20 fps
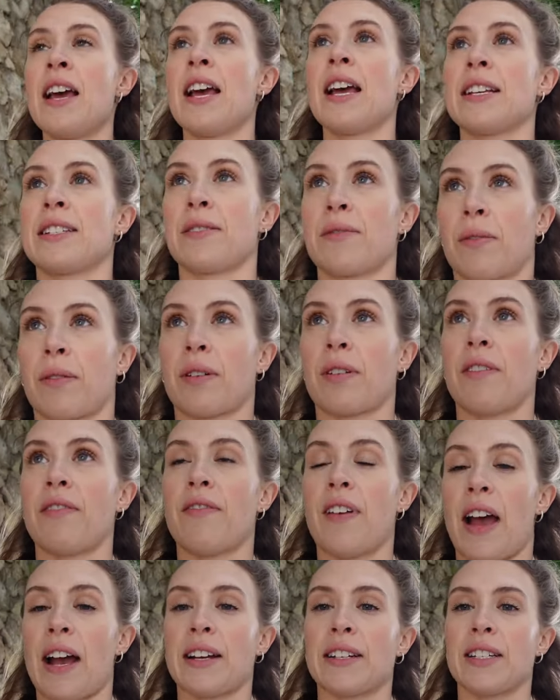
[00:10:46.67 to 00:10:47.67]
historical
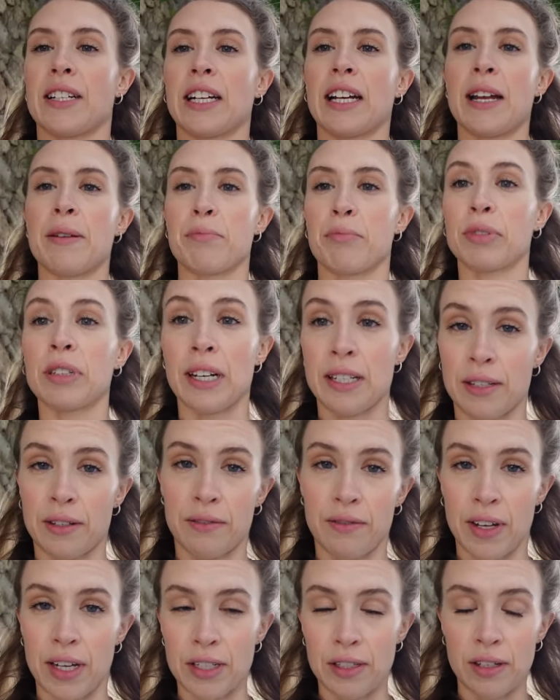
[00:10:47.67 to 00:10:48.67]
factor and
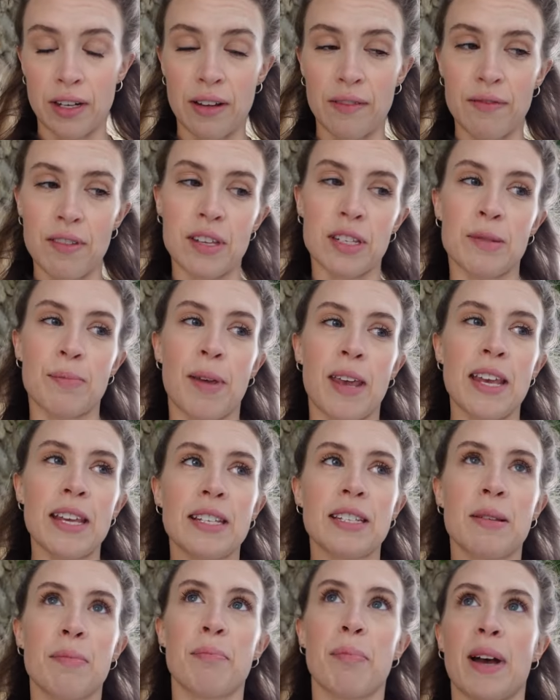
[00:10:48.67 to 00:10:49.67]
preservation of this
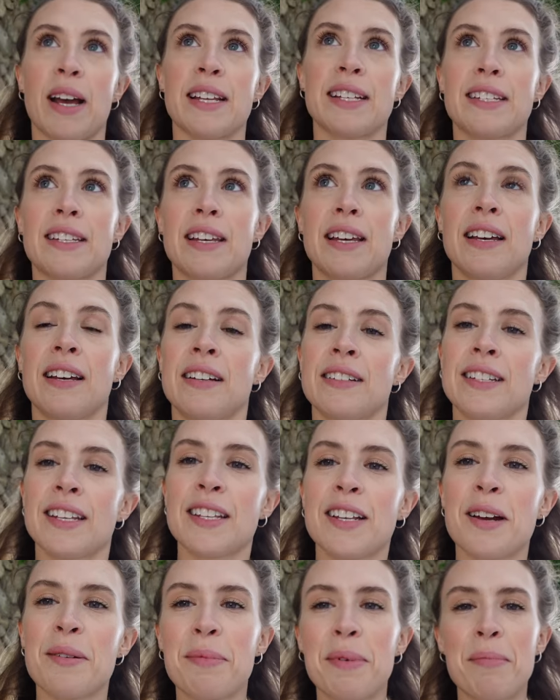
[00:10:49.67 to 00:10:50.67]
space, but
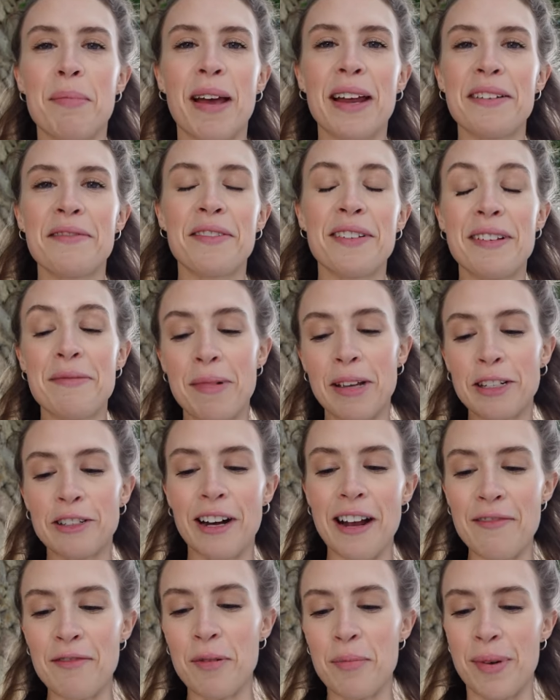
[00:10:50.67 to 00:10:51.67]
just gotta be mindful of my
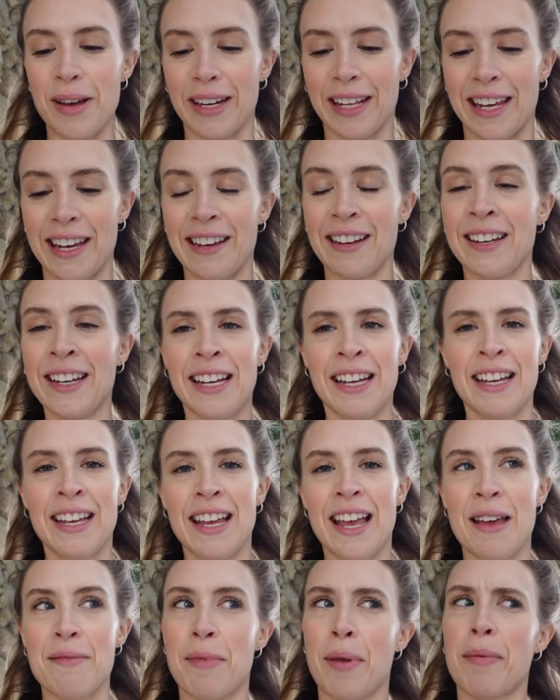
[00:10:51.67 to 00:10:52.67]
travel buddy
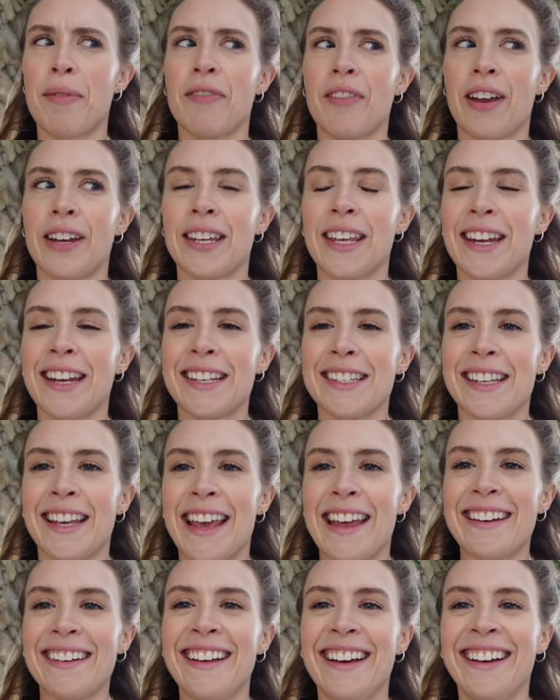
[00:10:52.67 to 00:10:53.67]
and maybe find Guinness
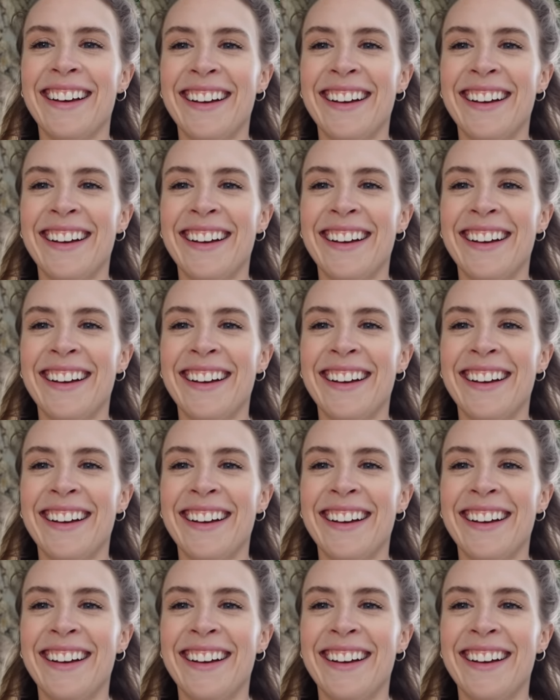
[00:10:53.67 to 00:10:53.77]
again.